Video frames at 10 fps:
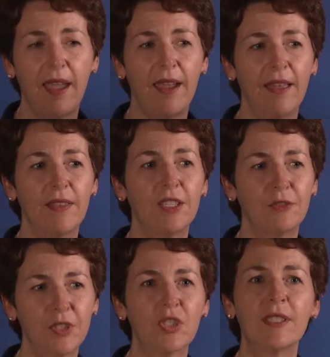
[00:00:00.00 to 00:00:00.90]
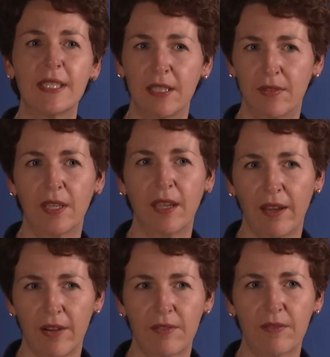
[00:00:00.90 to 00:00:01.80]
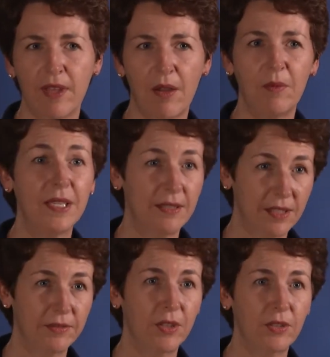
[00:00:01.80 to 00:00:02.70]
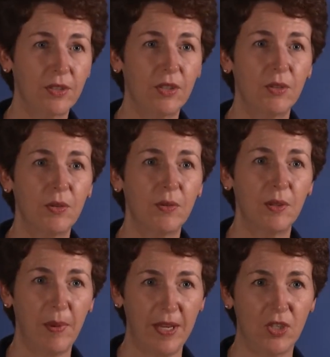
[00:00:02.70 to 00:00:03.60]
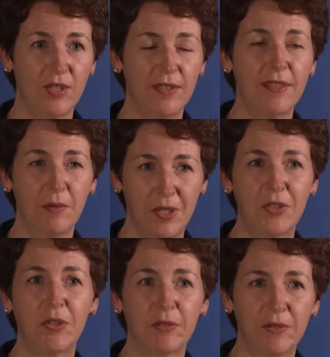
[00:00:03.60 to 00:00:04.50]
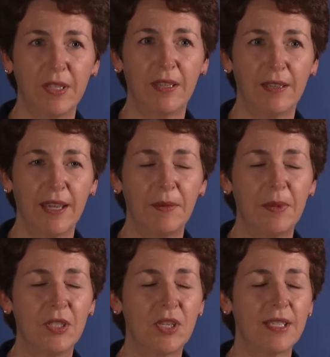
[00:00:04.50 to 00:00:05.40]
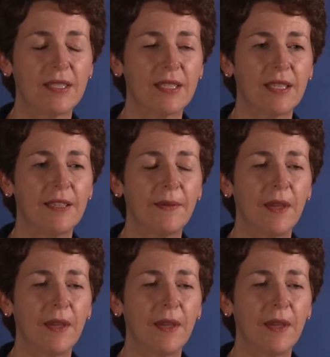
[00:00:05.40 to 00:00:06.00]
and the efficiency of the care that we deliver to the patients that we serve at BJC.